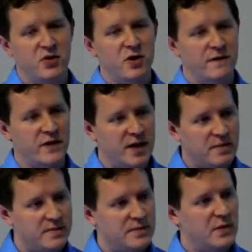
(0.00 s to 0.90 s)
your freedom,
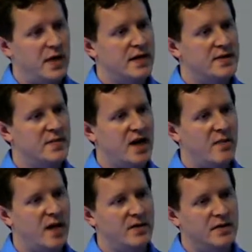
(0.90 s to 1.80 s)
right? That's I'm talking
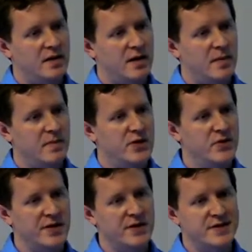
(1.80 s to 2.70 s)
about um,
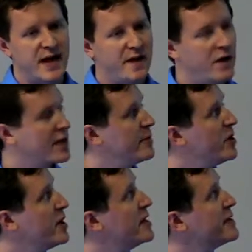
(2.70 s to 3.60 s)
users and their
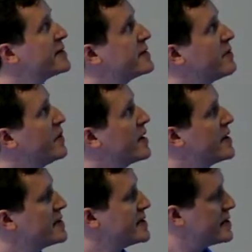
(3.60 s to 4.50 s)
communities,
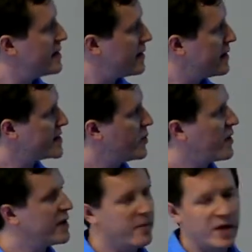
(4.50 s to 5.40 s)
because this
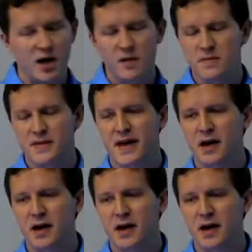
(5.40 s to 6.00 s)
quickly becomes a